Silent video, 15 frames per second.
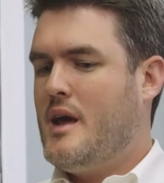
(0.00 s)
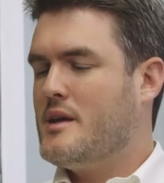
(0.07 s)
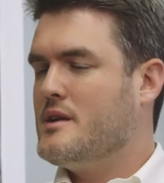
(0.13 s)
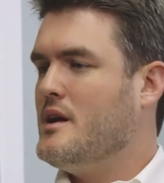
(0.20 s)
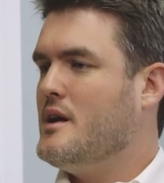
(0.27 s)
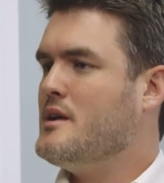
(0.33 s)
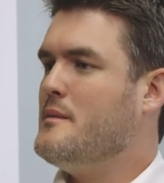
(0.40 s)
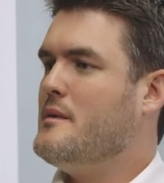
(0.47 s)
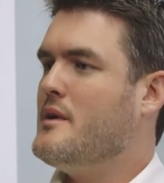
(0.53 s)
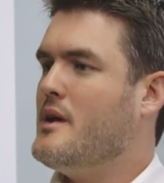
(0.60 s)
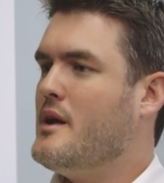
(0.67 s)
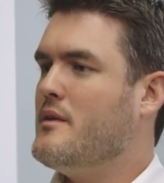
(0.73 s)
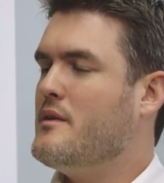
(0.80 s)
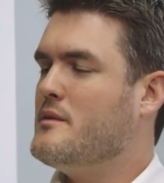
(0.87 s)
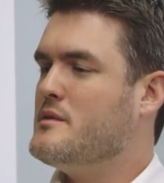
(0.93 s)
and talked
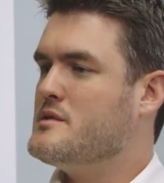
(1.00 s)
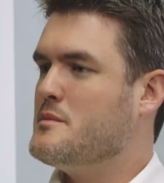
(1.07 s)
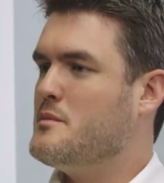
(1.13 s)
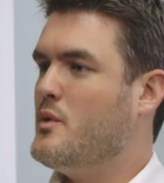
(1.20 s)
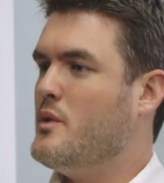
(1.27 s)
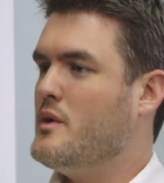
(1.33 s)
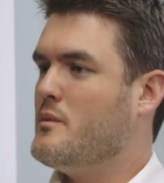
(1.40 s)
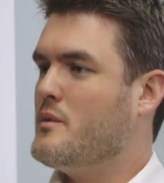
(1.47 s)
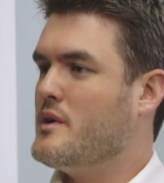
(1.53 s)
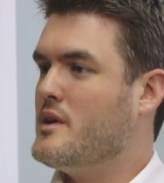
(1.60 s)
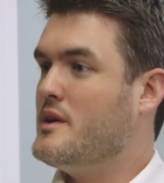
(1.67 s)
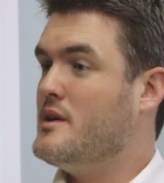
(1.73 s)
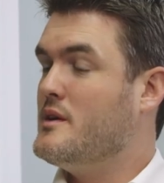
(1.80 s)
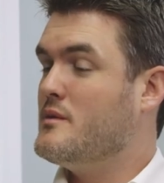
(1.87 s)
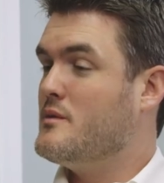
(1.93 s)
about how there was a point where
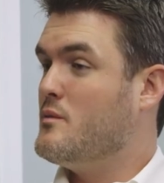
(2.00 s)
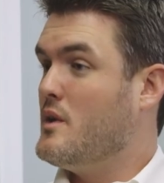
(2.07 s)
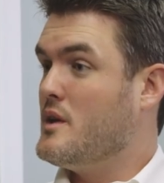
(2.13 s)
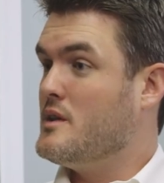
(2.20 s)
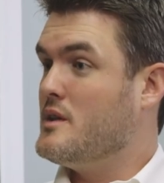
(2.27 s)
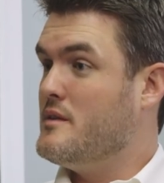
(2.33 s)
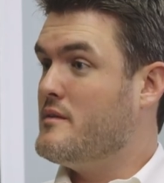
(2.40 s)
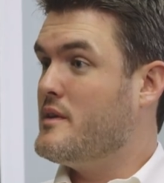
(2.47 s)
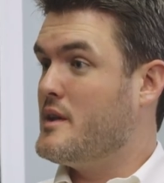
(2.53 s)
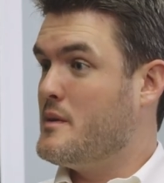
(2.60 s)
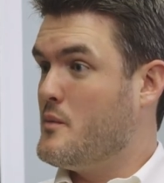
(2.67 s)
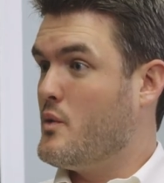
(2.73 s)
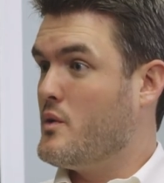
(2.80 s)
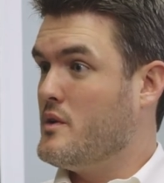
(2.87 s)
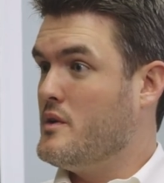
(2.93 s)
he didn't want to live
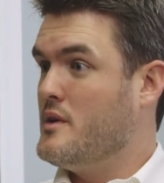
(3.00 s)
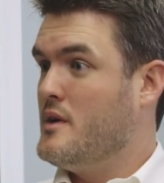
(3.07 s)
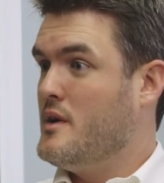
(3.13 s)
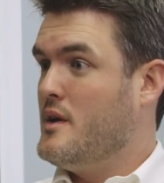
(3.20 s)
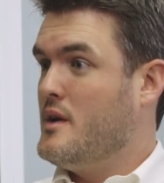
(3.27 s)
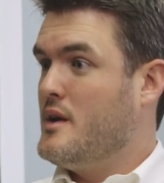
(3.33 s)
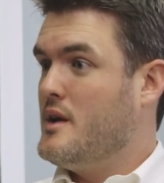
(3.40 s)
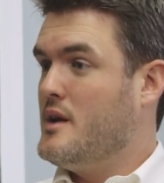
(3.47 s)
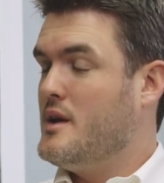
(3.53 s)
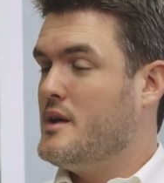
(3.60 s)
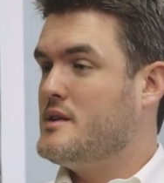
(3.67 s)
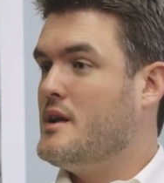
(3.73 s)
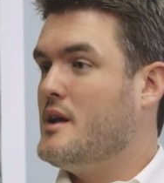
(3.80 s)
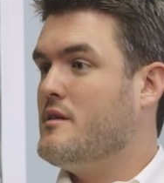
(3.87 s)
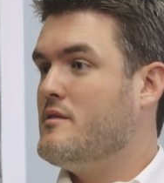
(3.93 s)
anymore. He
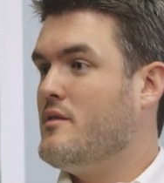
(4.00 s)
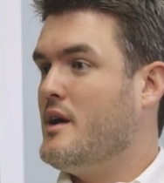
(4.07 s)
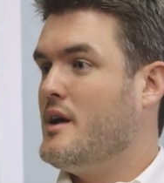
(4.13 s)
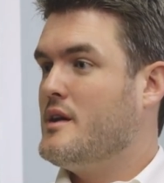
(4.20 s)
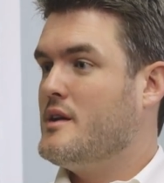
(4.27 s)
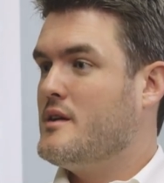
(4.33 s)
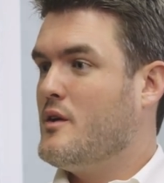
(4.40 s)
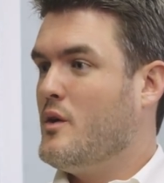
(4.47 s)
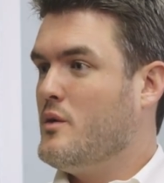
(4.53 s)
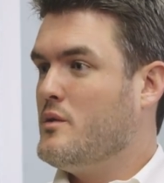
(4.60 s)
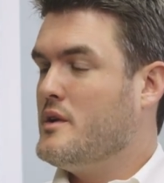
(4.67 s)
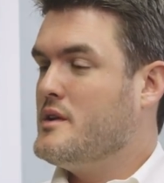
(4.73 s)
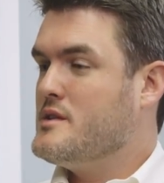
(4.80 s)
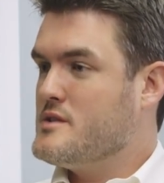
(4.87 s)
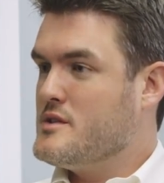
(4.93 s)
identified
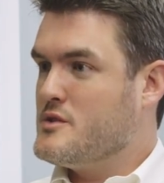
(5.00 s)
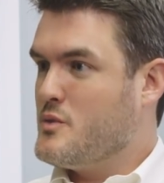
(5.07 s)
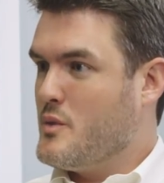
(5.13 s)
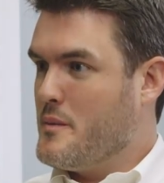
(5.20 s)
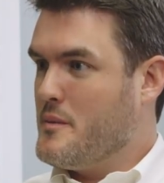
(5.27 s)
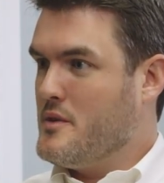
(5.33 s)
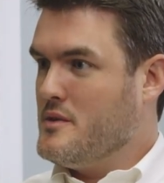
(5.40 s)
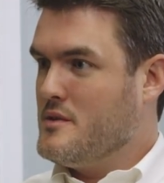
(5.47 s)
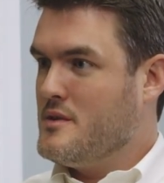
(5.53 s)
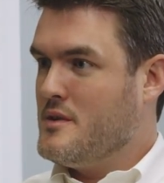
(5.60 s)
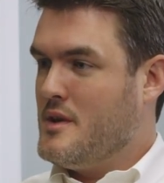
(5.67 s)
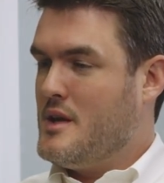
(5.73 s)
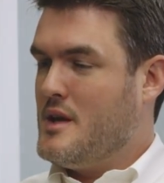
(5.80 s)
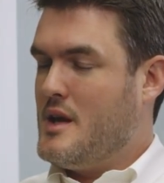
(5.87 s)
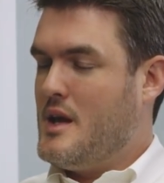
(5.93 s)
only as a swimmer,
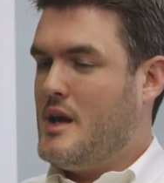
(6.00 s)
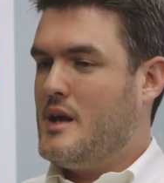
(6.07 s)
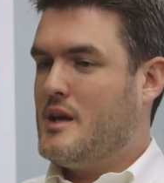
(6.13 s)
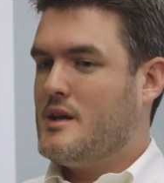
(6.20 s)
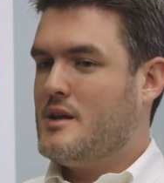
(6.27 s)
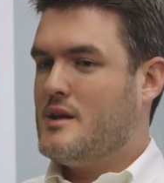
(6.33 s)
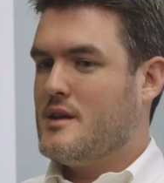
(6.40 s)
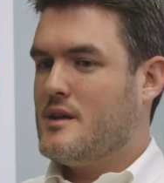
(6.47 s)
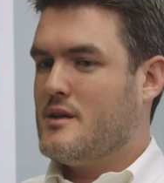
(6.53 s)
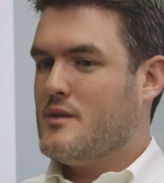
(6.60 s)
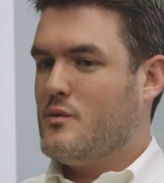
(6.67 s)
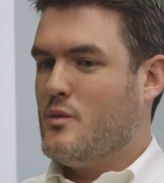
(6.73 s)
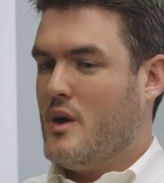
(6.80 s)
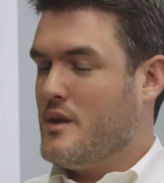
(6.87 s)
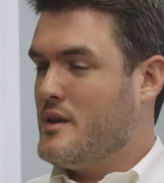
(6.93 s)
and
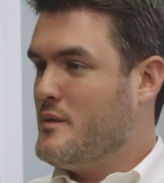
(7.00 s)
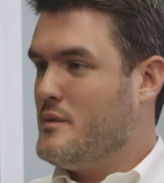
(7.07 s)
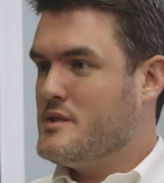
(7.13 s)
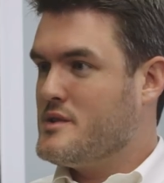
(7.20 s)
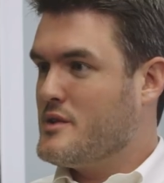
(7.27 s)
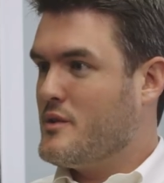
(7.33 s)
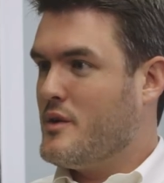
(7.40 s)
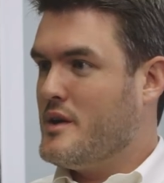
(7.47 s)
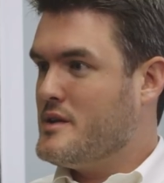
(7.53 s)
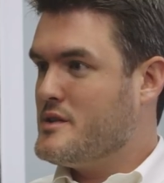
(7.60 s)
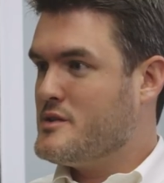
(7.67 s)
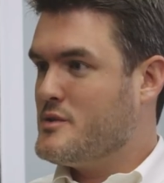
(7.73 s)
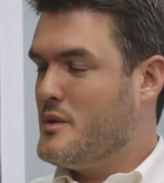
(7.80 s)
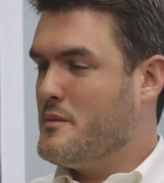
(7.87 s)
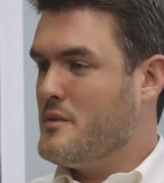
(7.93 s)
while he was the
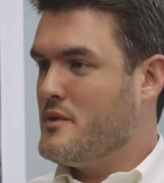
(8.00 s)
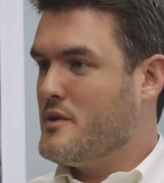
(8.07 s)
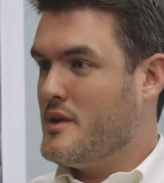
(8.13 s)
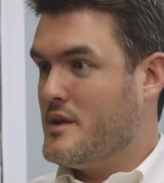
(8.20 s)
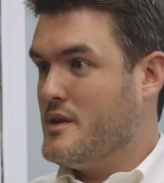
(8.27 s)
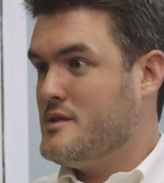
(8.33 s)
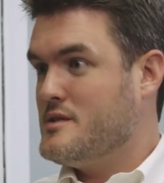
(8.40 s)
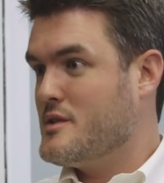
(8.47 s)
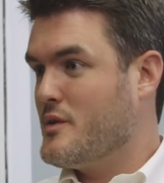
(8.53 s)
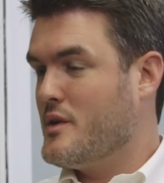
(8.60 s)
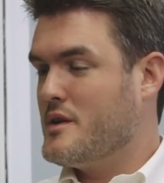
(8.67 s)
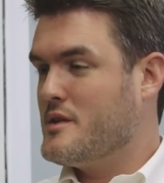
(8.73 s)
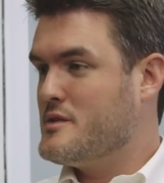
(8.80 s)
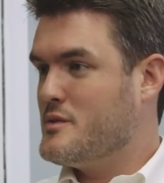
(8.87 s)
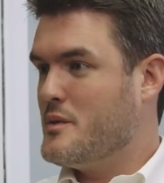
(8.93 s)
greatest swimmer and is the
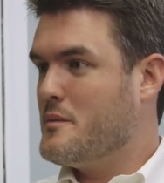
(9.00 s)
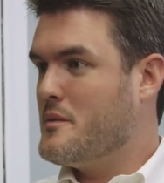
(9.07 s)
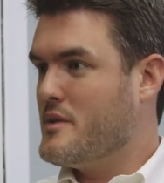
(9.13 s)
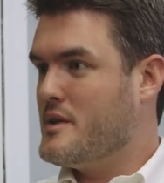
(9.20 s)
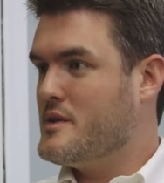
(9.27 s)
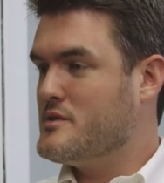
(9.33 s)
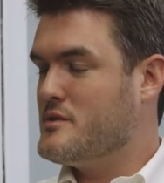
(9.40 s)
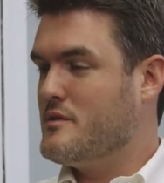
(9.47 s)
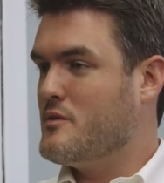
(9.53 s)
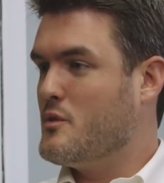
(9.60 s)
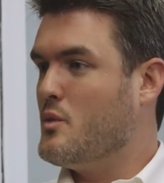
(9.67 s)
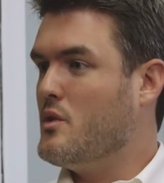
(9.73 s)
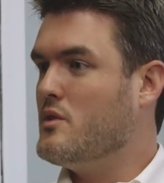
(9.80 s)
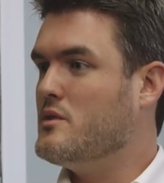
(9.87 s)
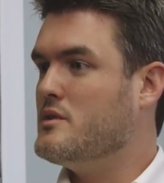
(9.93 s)
greatest swimmer in the history of
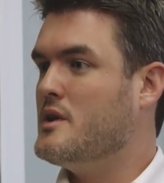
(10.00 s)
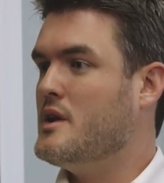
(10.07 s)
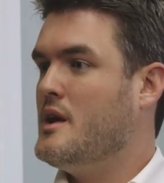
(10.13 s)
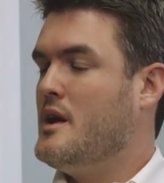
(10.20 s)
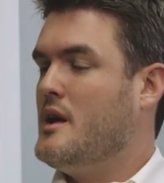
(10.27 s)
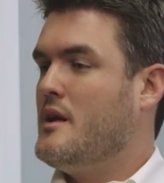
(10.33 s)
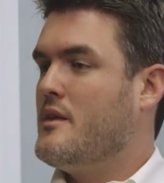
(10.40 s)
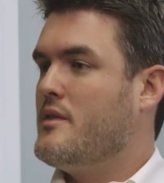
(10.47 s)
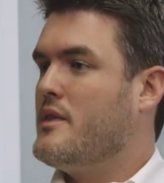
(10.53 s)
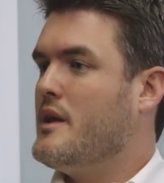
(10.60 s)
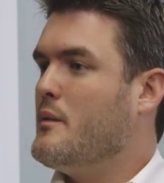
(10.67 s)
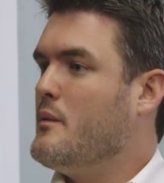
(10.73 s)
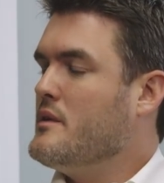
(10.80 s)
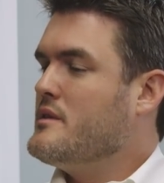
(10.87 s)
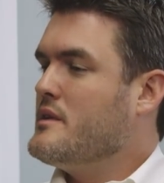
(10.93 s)
the world,
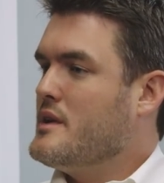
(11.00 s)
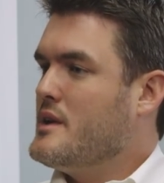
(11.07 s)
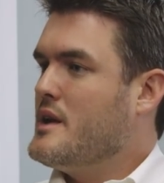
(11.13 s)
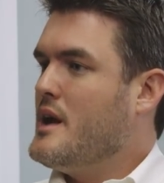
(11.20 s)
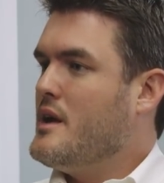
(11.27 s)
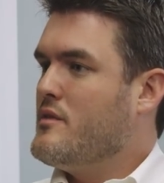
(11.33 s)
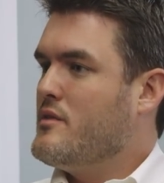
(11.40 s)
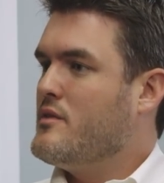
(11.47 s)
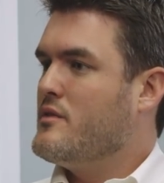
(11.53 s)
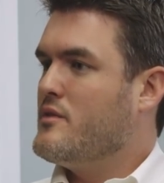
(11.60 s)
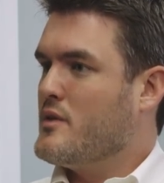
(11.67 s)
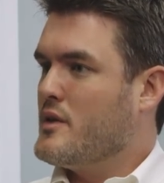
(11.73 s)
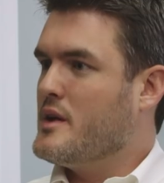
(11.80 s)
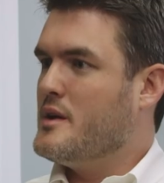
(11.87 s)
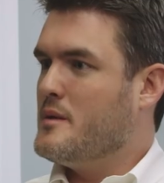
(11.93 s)
that wasn't enough
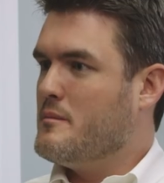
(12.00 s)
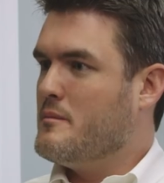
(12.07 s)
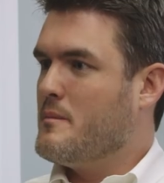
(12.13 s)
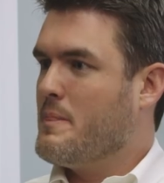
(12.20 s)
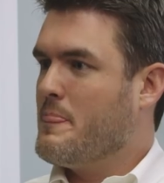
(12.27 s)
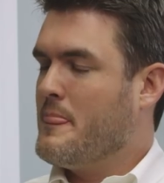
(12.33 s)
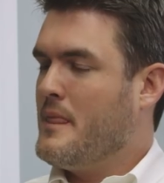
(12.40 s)
for him.